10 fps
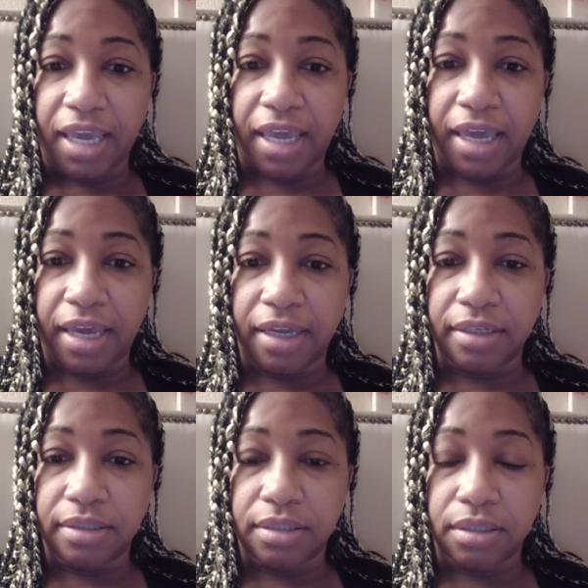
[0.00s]

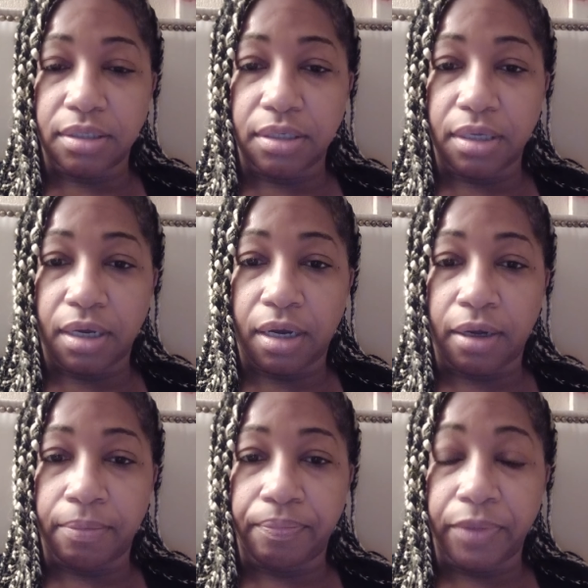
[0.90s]
and
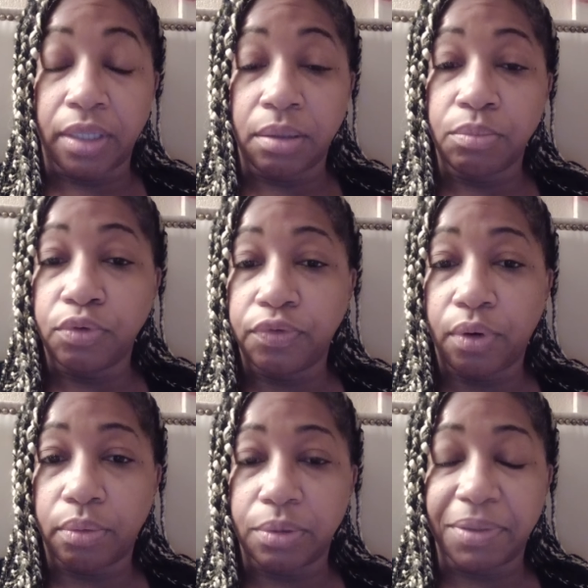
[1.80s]
um, and then move
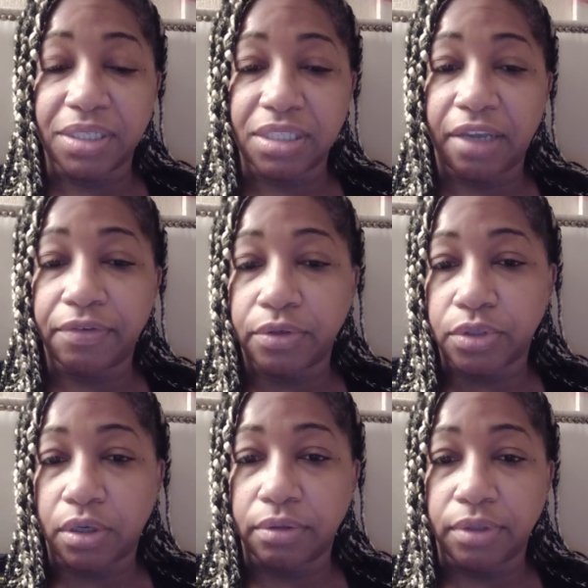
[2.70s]
forward because life goes
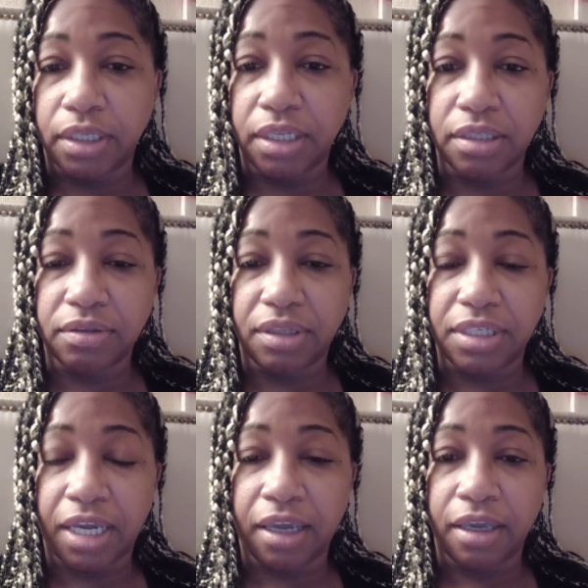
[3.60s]
on. At the end of the
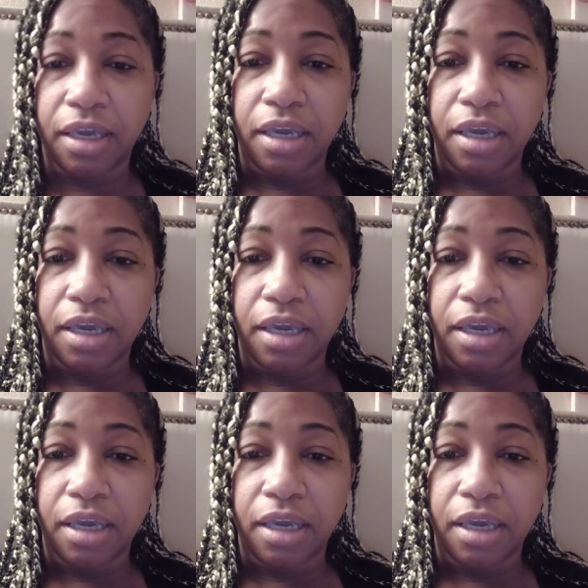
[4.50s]
day,